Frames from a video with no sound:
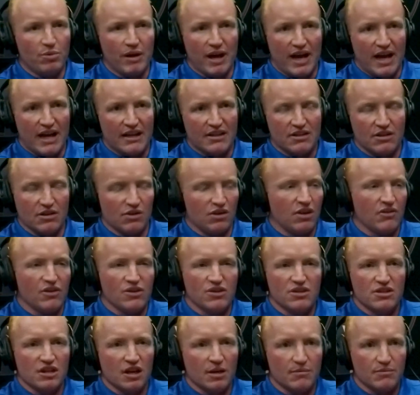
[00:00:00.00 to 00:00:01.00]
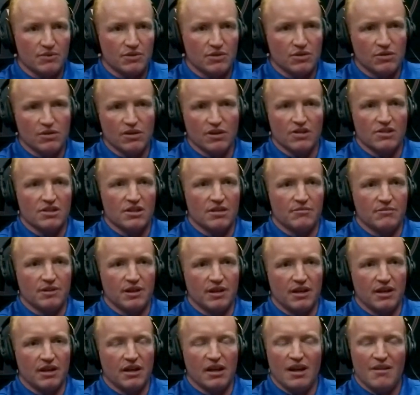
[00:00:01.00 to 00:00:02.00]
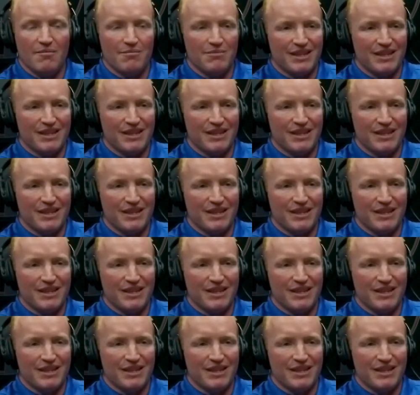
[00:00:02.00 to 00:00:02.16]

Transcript: pass, or another sump to it, or something.